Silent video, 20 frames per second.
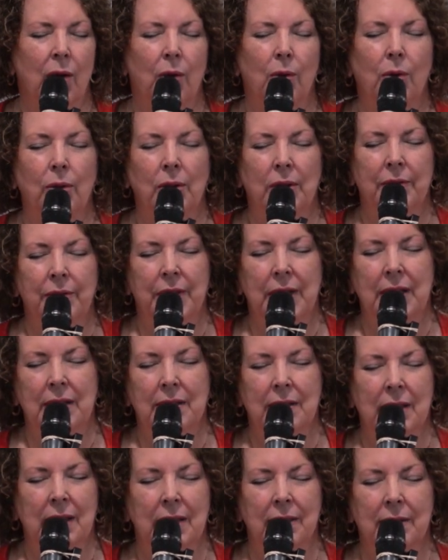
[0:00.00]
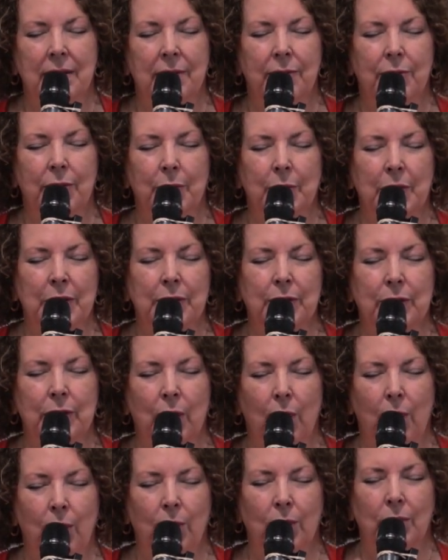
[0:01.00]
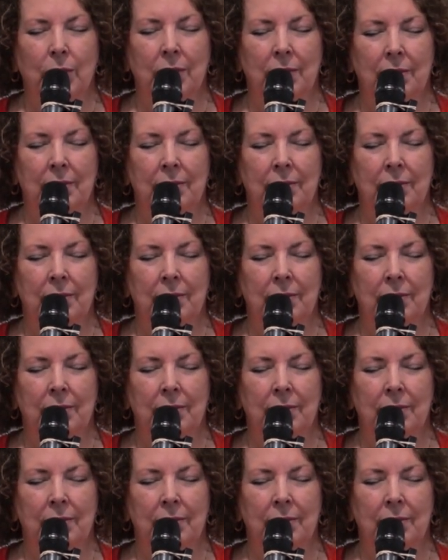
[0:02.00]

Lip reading: All of these things are from the soul.